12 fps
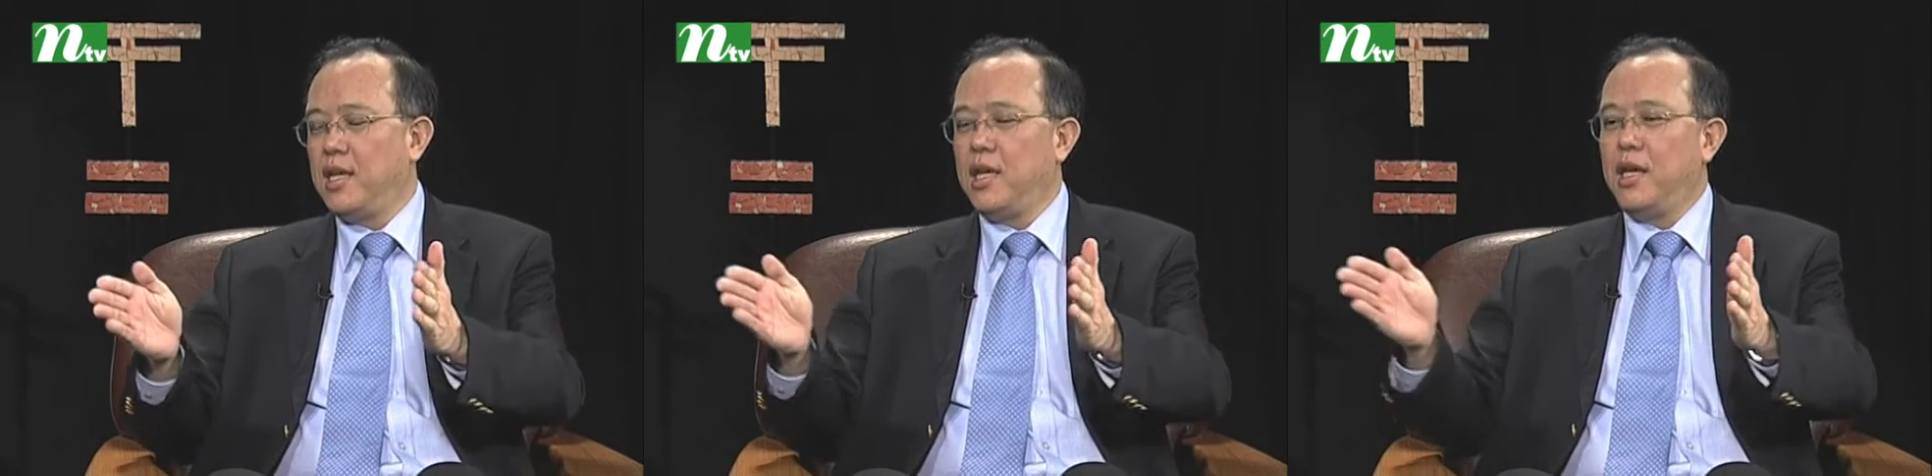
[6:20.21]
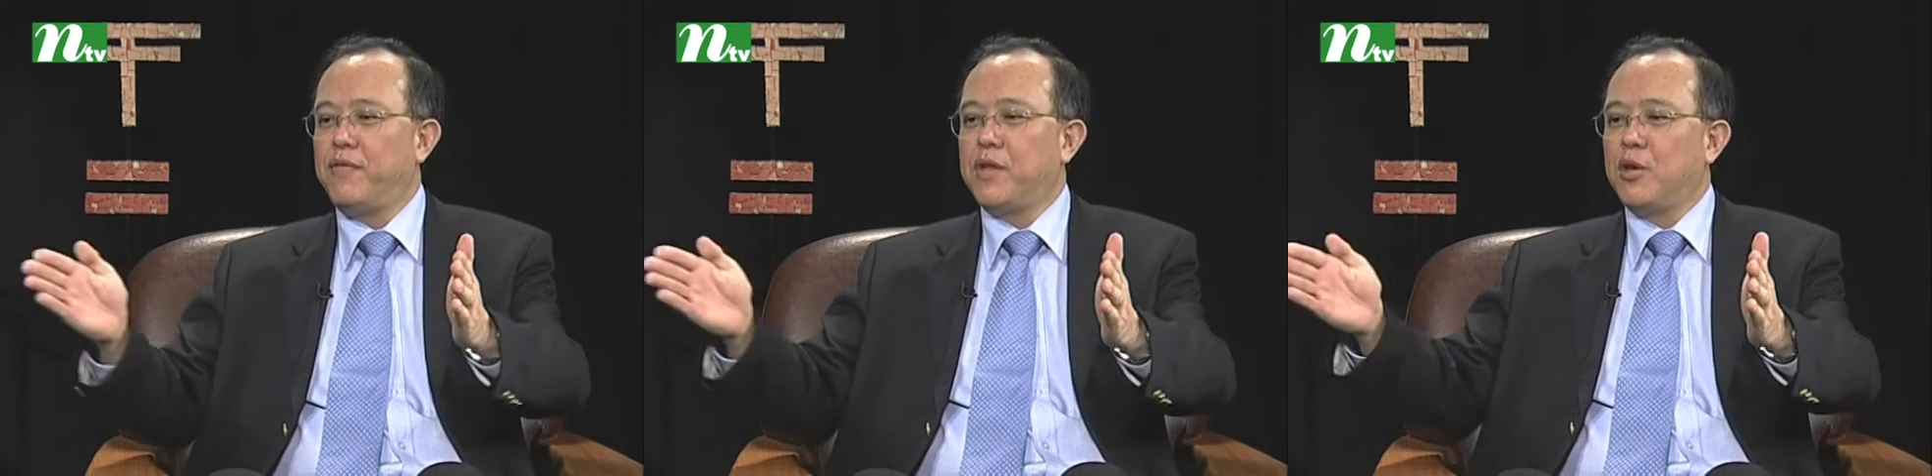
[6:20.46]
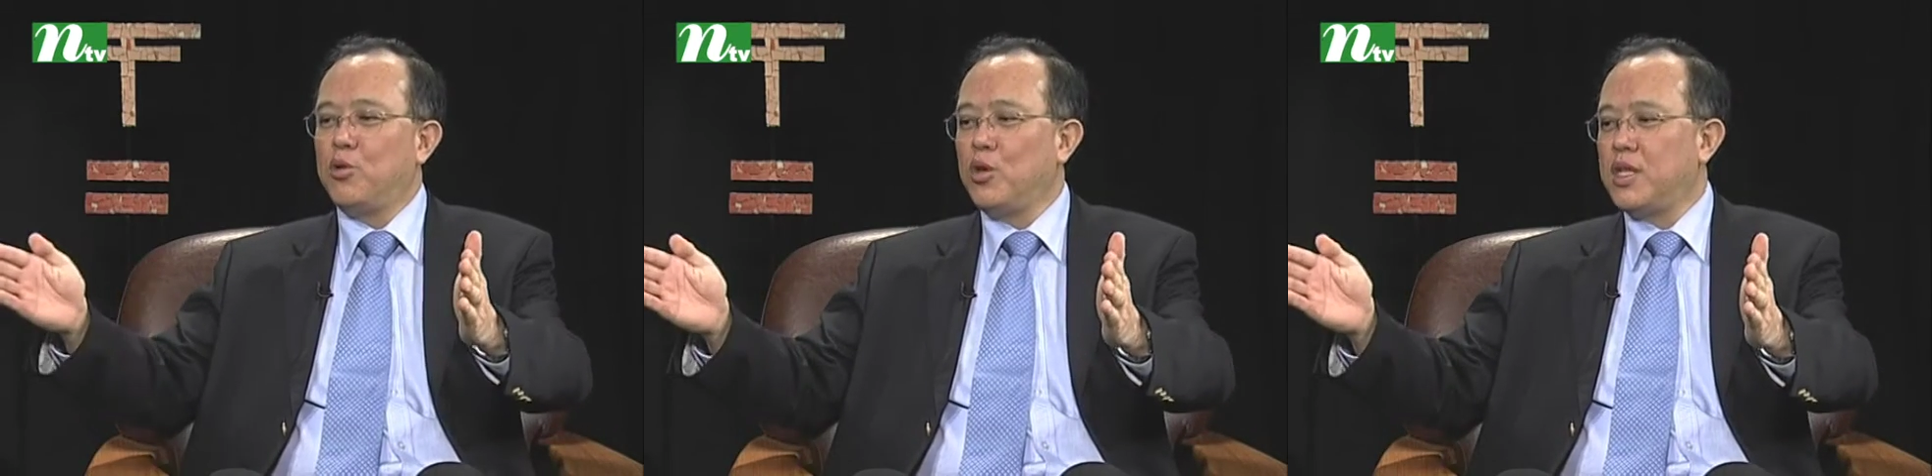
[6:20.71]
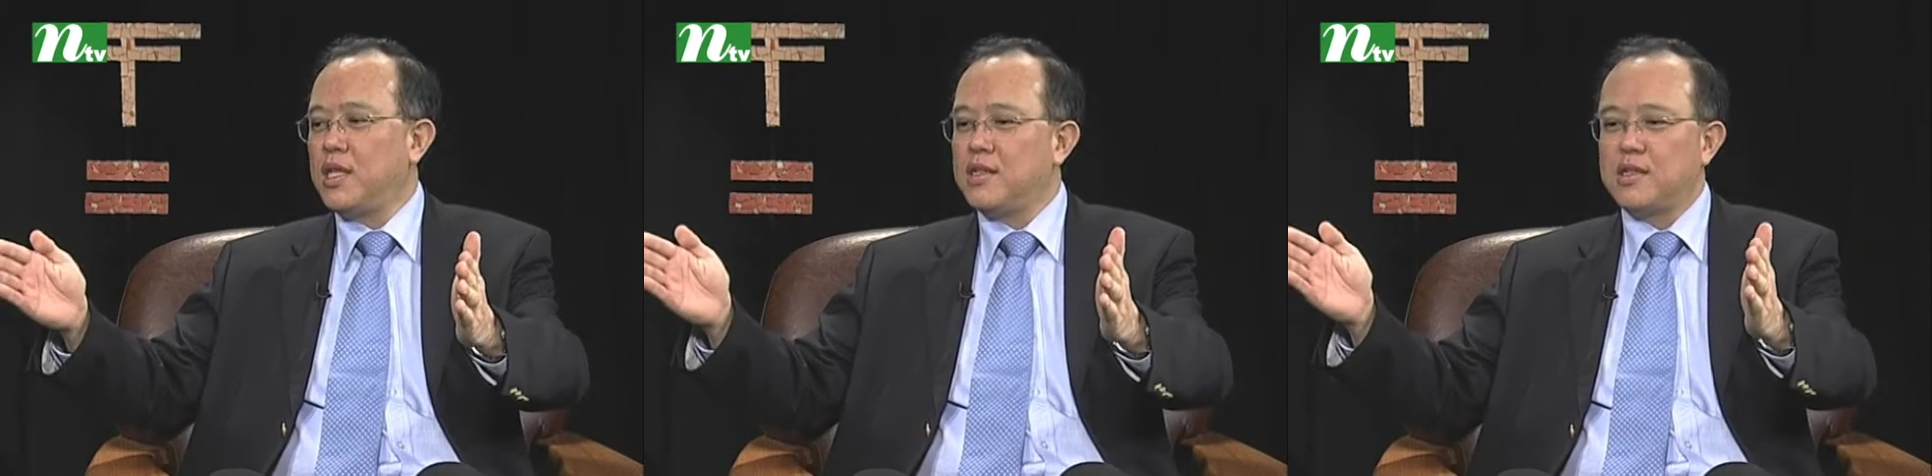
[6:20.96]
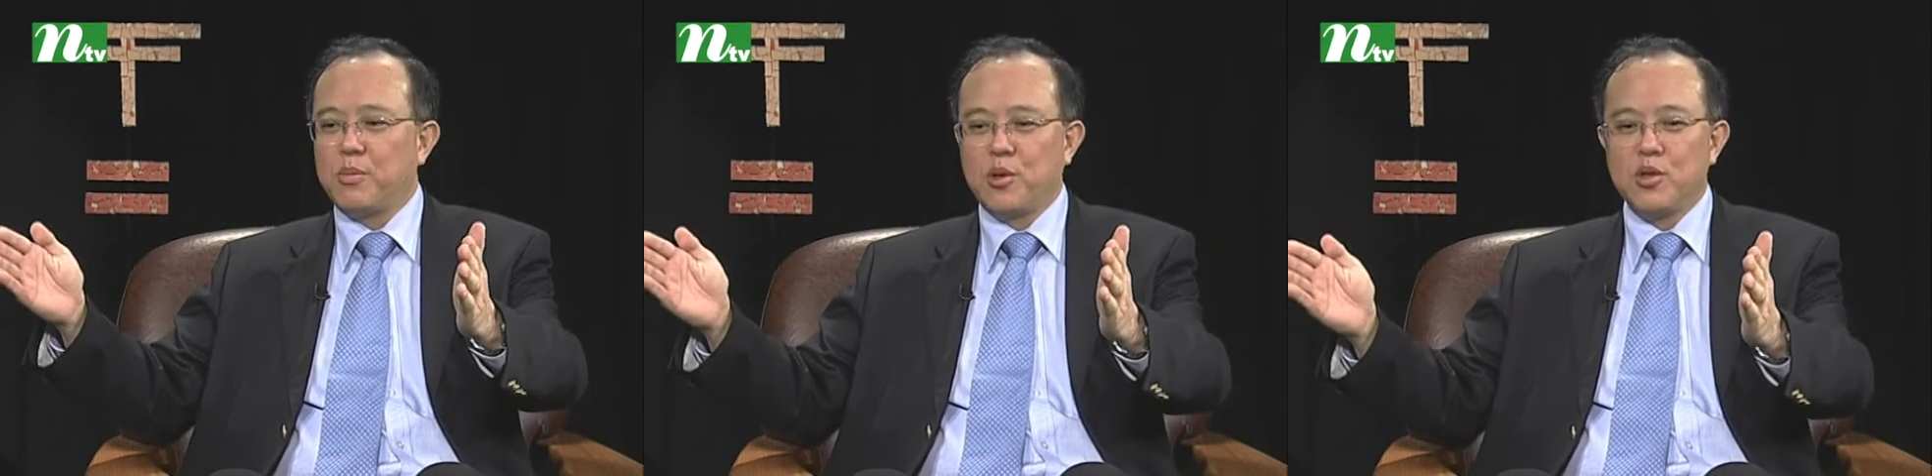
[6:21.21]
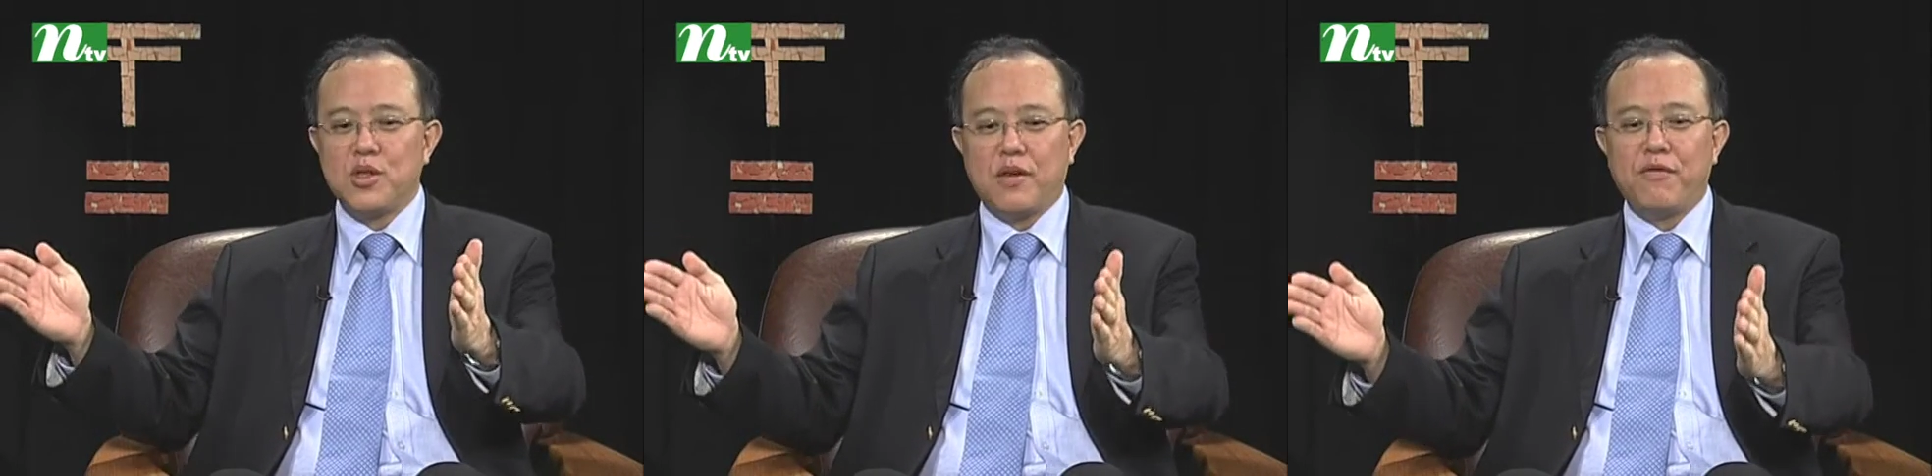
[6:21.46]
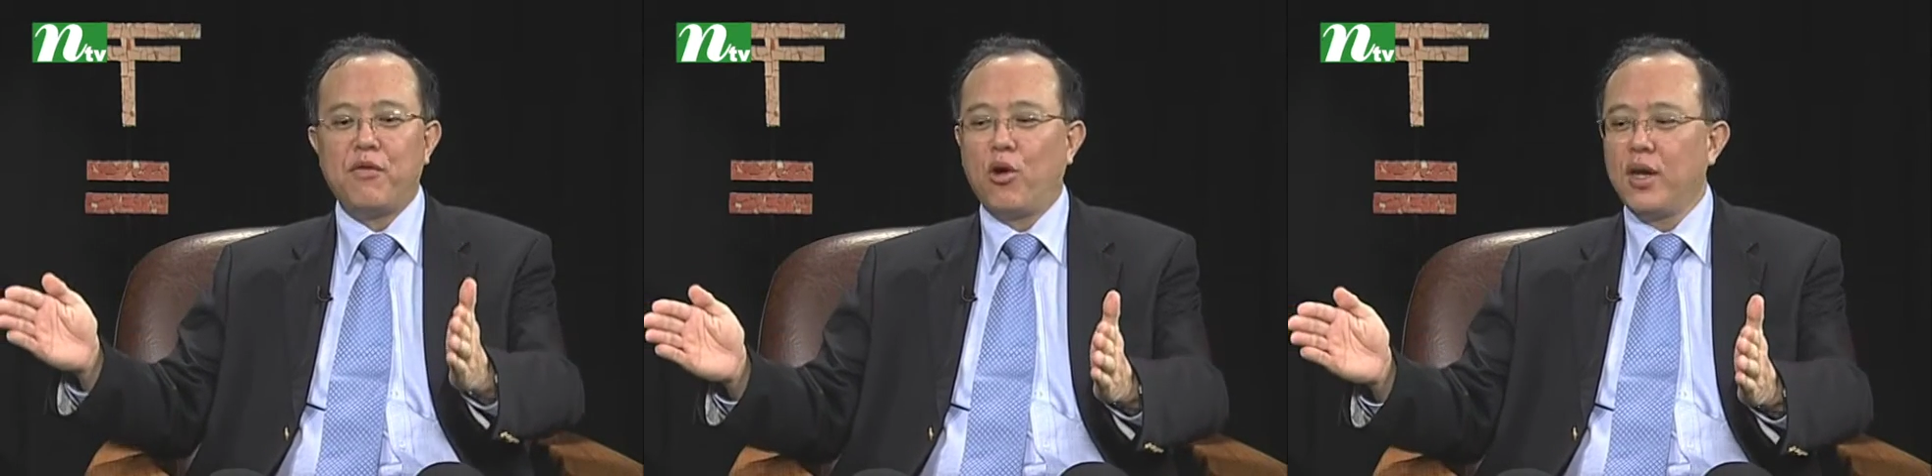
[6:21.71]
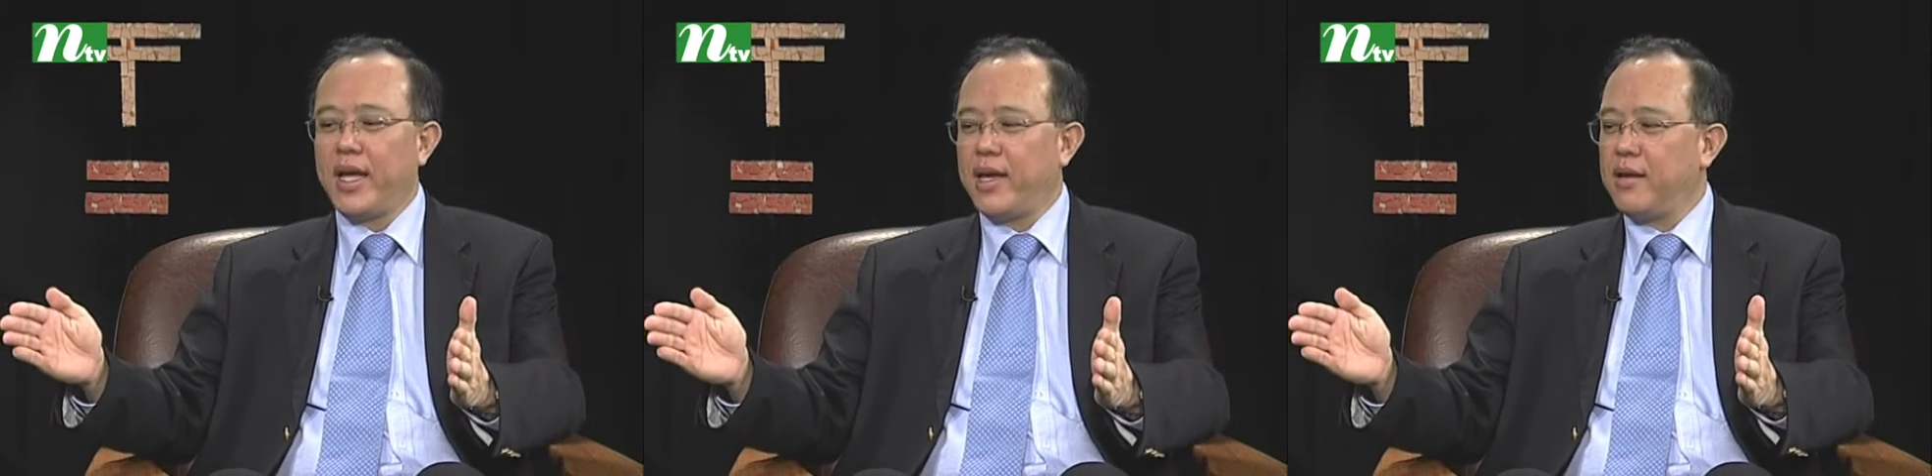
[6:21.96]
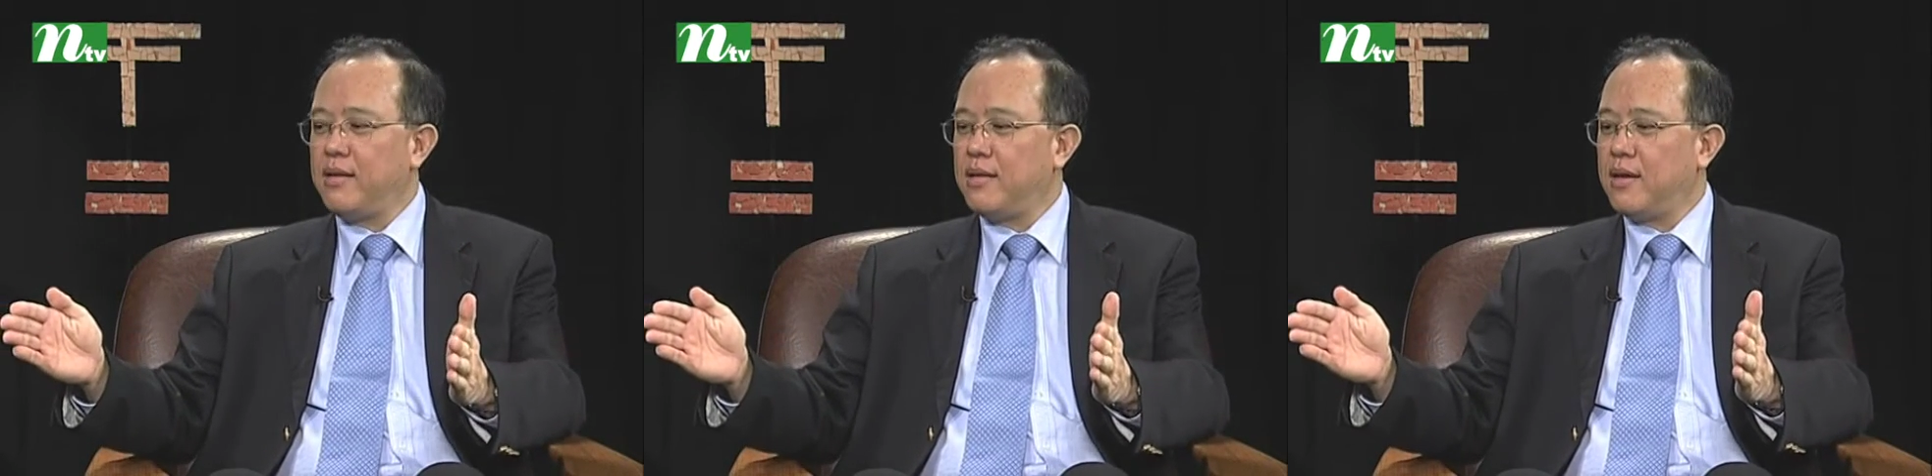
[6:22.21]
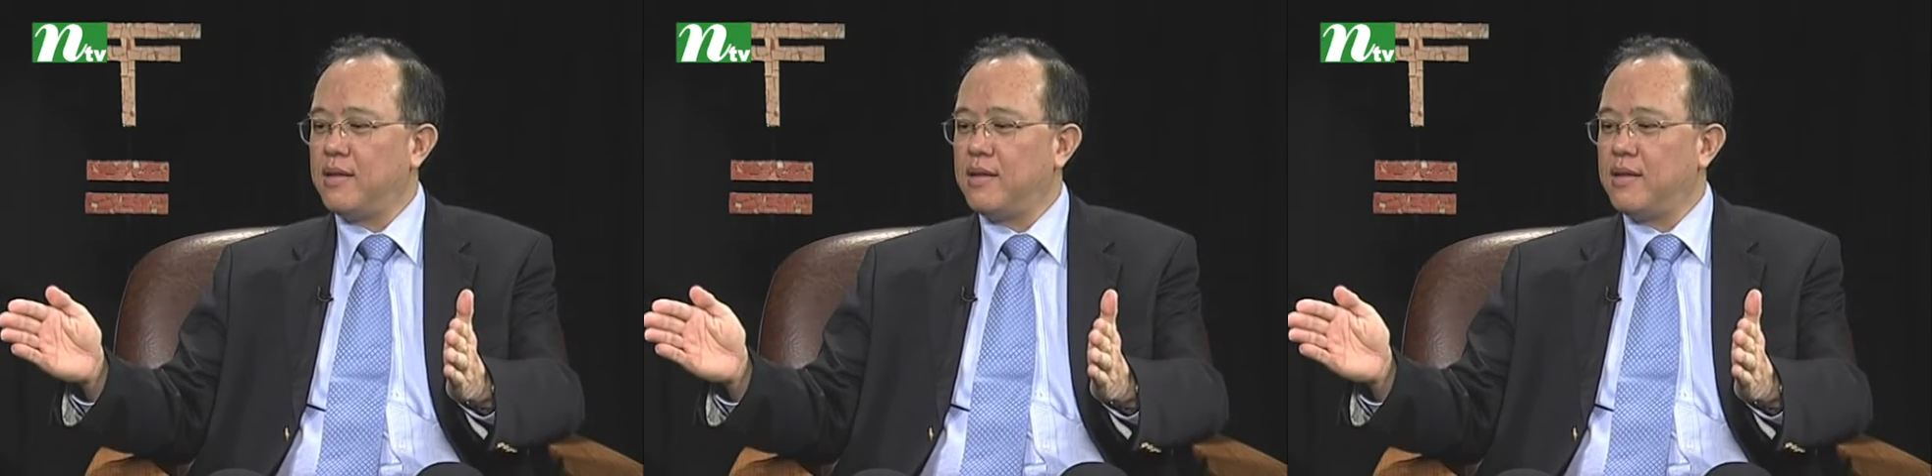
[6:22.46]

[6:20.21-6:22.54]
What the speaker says: If the road is supposed to have 4 lanes